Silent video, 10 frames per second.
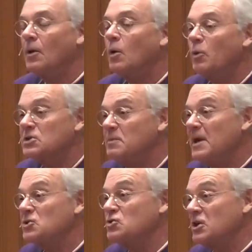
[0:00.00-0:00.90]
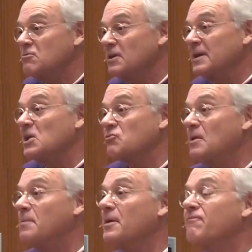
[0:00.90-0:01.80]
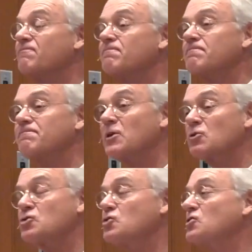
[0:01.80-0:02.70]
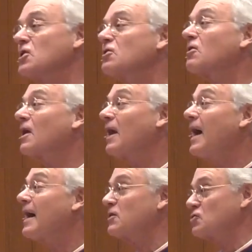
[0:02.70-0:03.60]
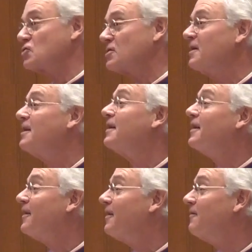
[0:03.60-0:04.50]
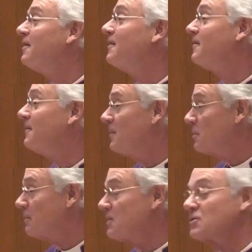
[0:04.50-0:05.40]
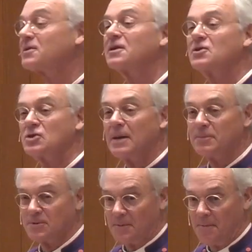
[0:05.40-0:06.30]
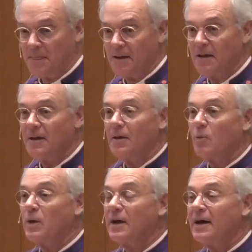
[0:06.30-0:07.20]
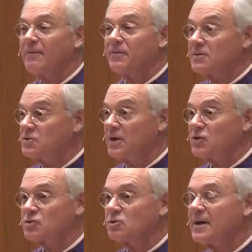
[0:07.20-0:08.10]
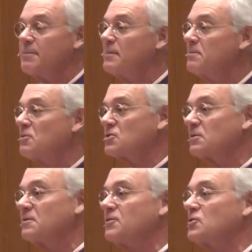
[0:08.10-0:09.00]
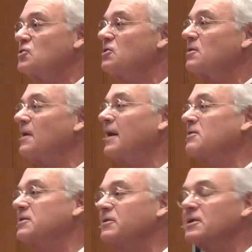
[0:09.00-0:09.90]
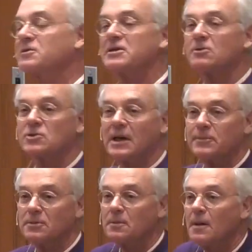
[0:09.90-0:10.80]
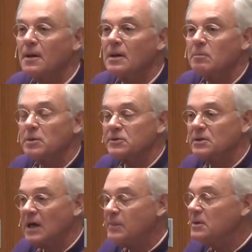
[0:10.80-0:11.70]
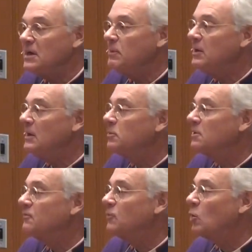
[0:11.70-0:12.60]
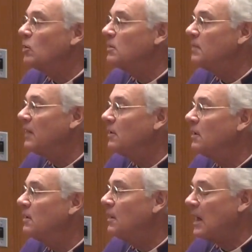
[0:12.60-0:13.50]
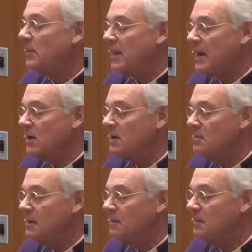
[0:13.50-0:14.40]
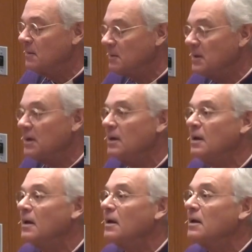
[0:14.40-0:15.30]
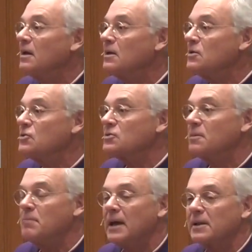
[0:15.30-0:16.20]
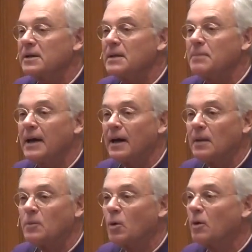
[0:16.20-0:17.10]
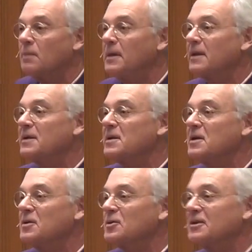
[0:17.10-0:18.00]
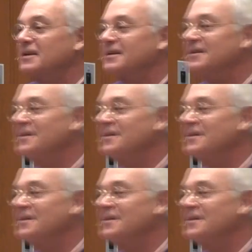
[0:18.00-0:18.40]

which means generally it's from the first year class of the present chapter. We have six great members of the first year class of the cathedral chapter, but the nominee being put forward by the nominating committee is Melody Palmore. Melody, you're here.